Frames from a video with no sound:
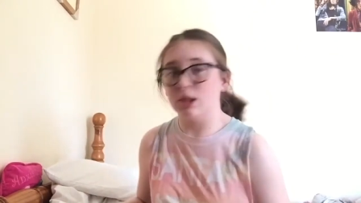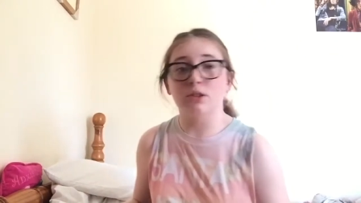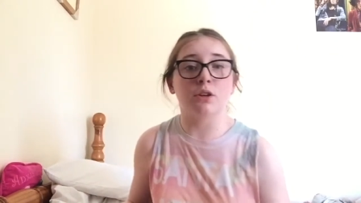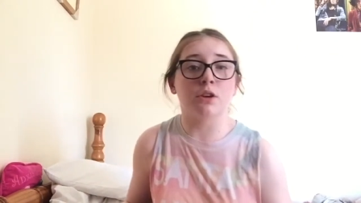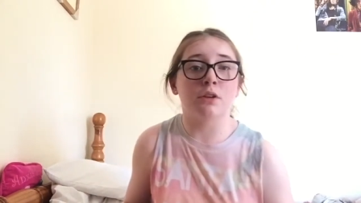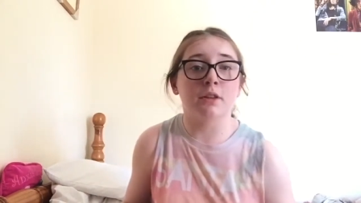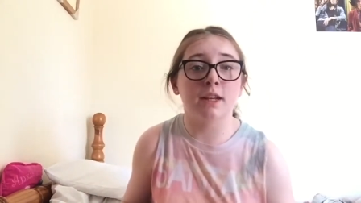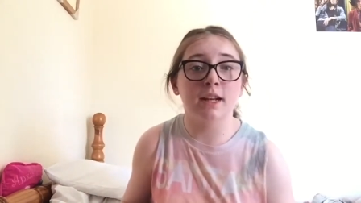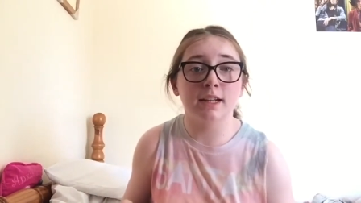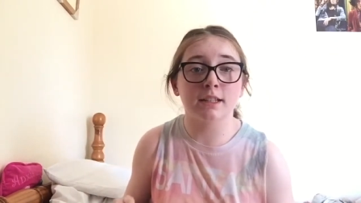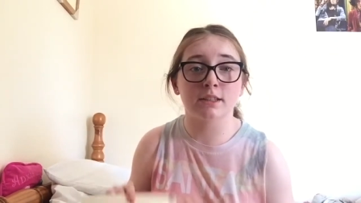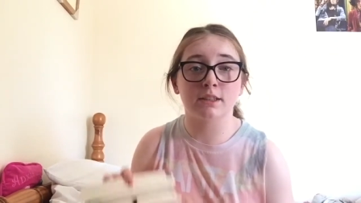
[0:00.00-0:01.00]
so the
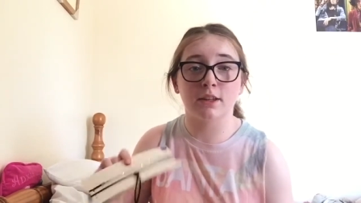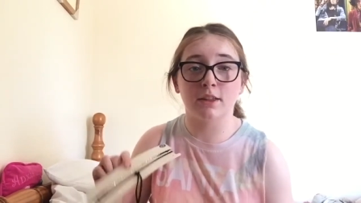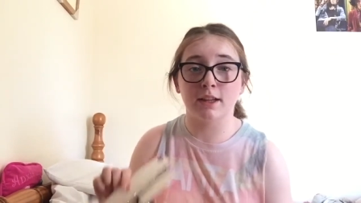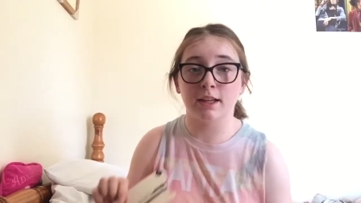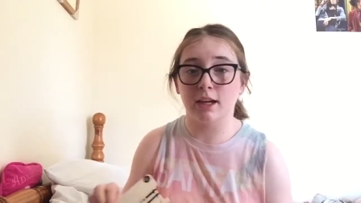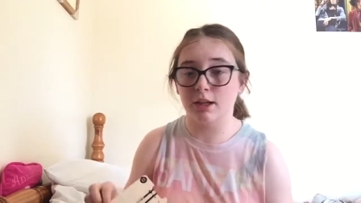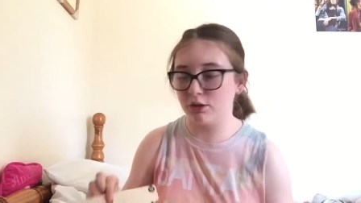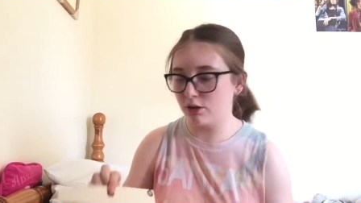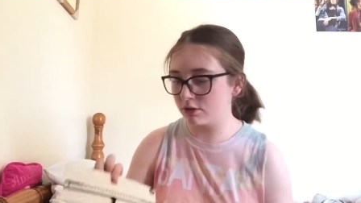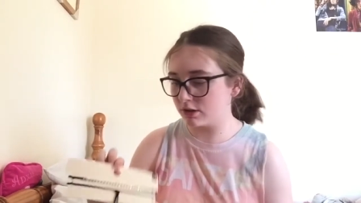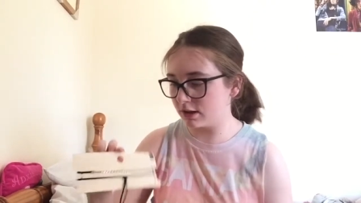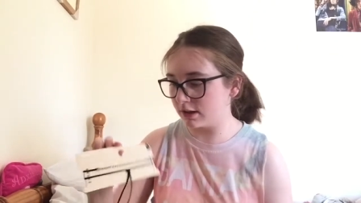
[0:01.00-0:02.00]
next thing I
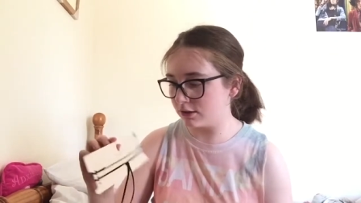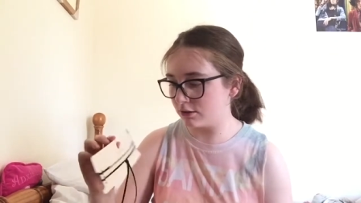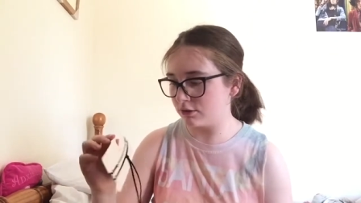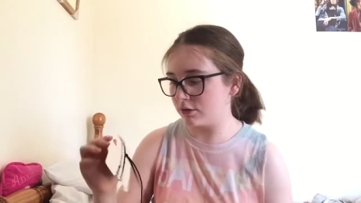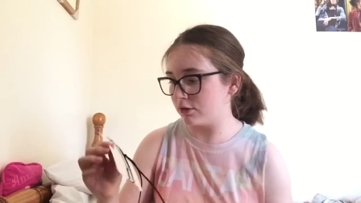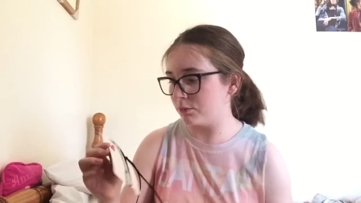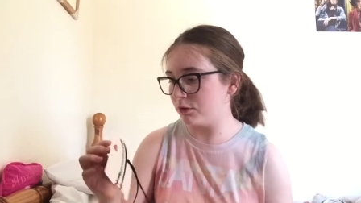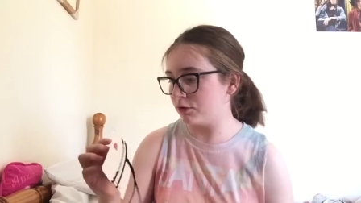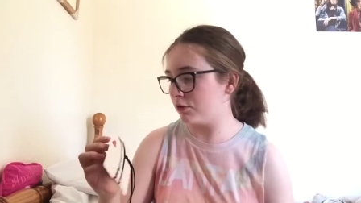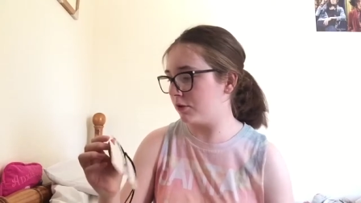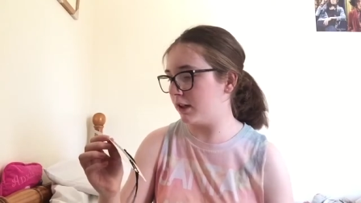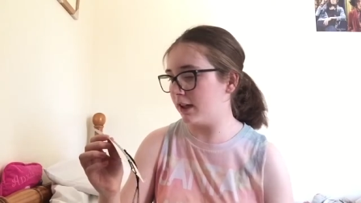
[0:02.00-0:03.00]
got is also some
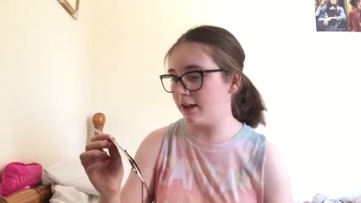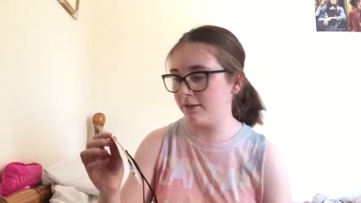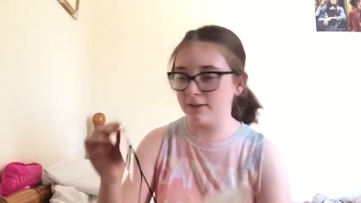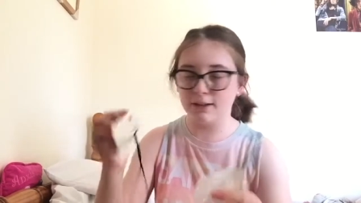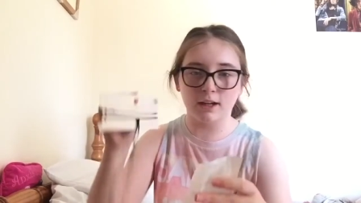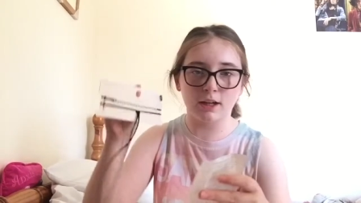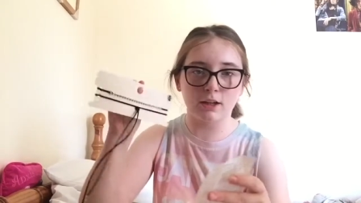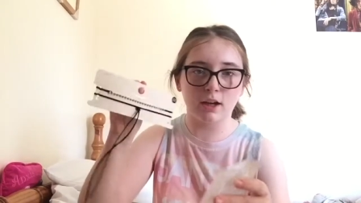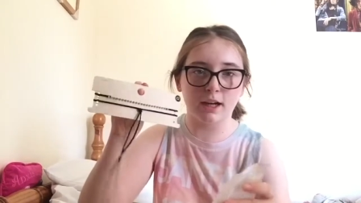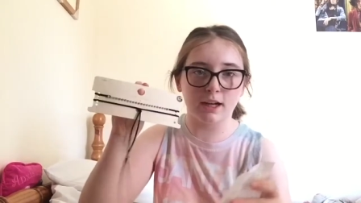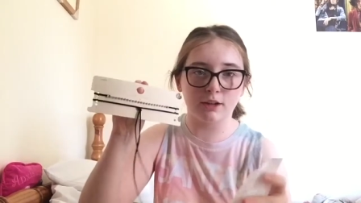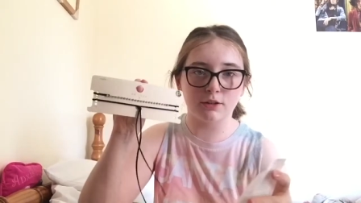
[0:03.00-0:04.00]
more jewellery and I think I,
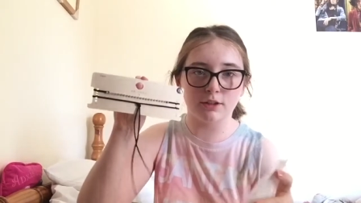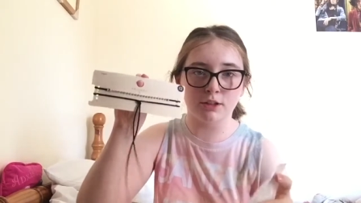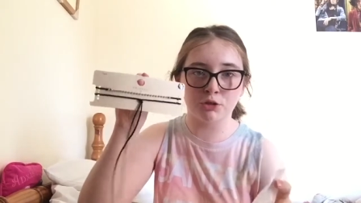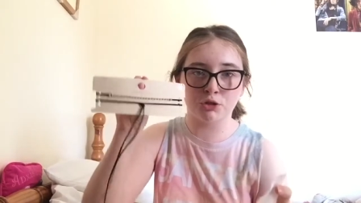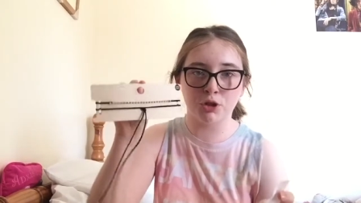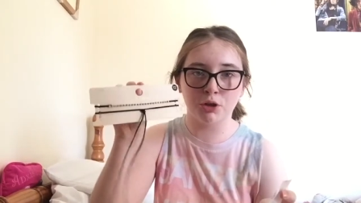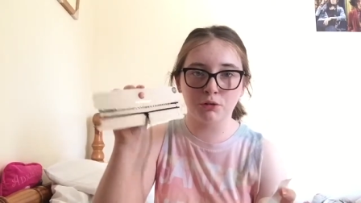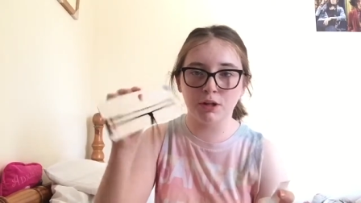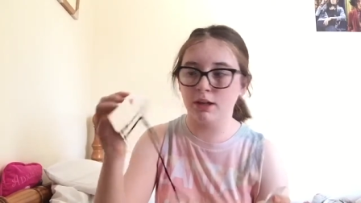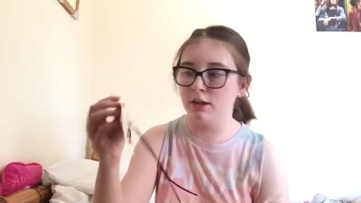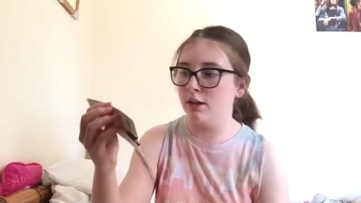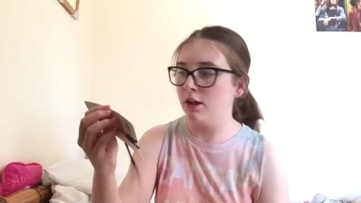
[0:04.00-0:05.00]
and I got this
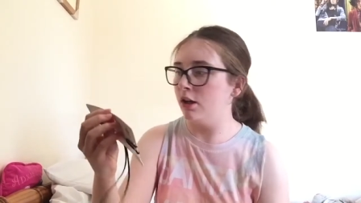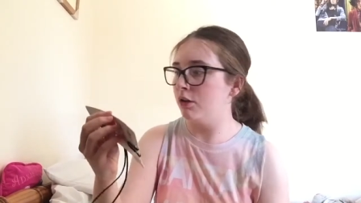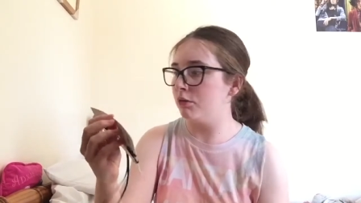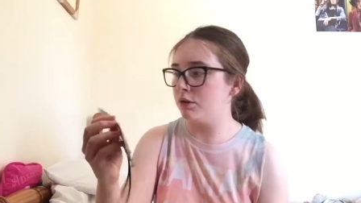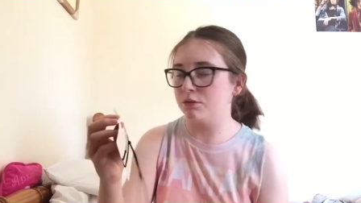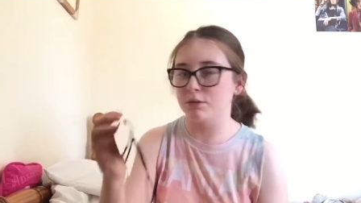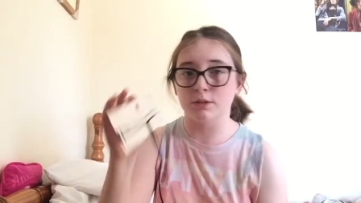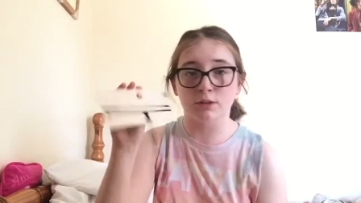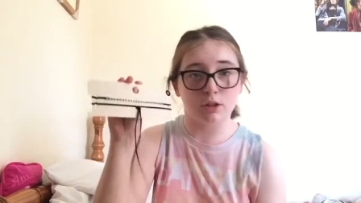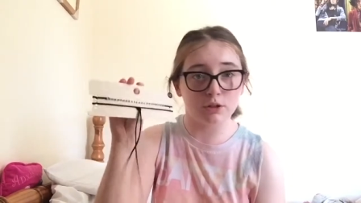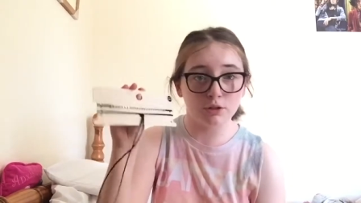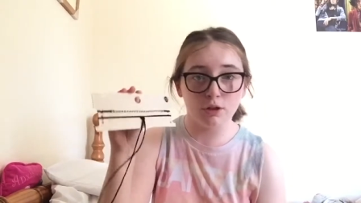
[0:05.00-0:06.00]
choker which
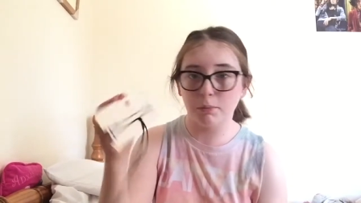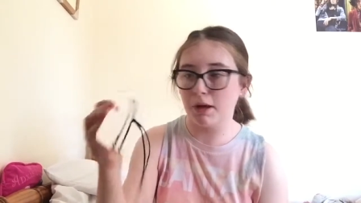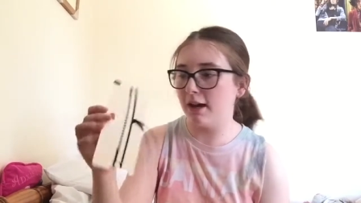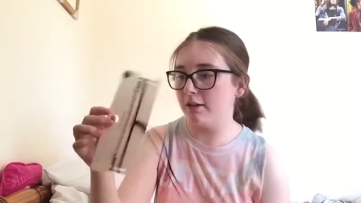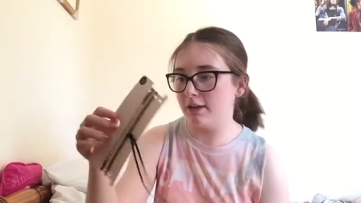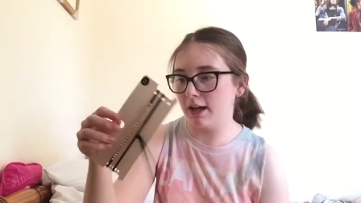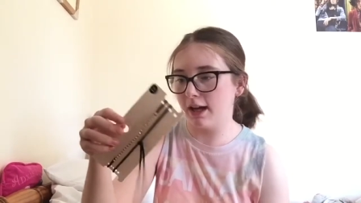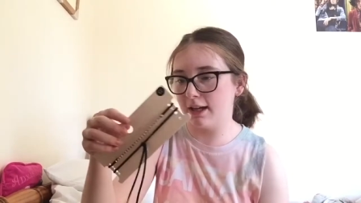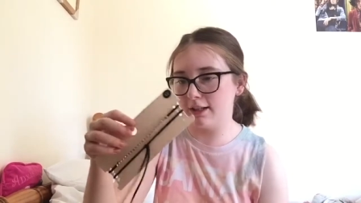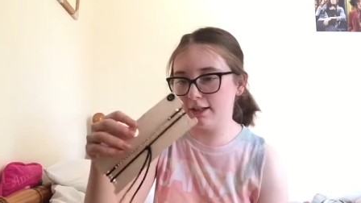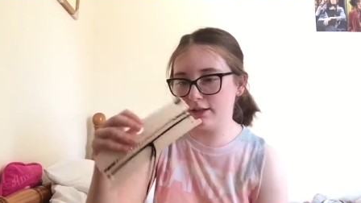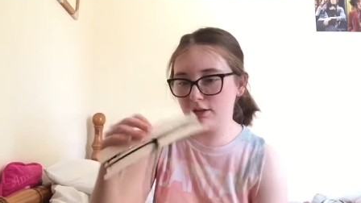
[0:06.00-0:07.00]
was £2
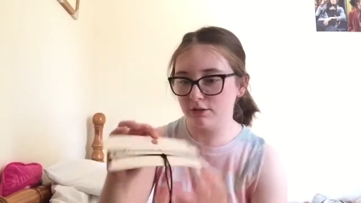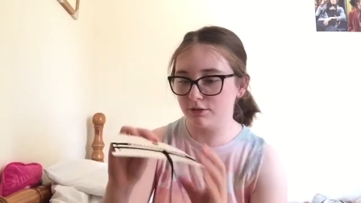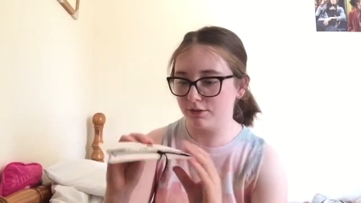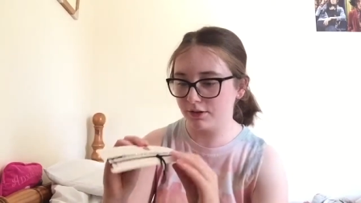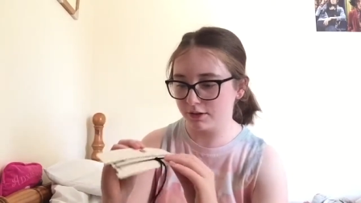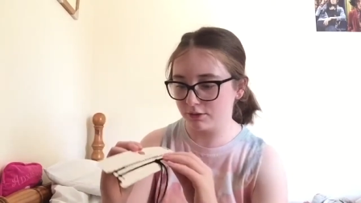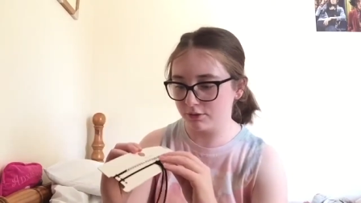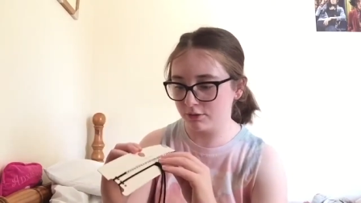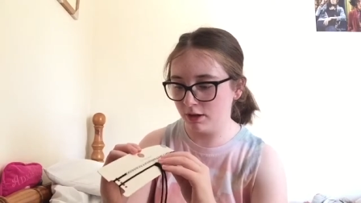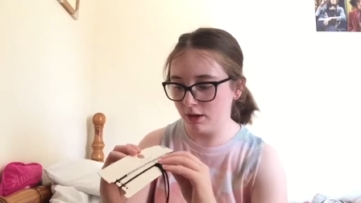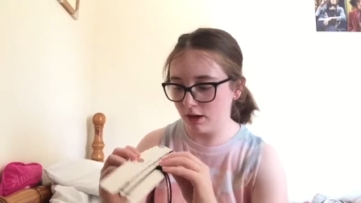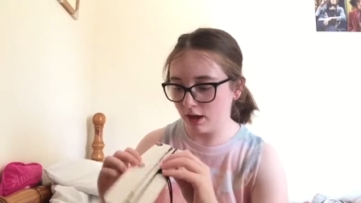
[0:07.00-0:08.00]
and it looks very cool.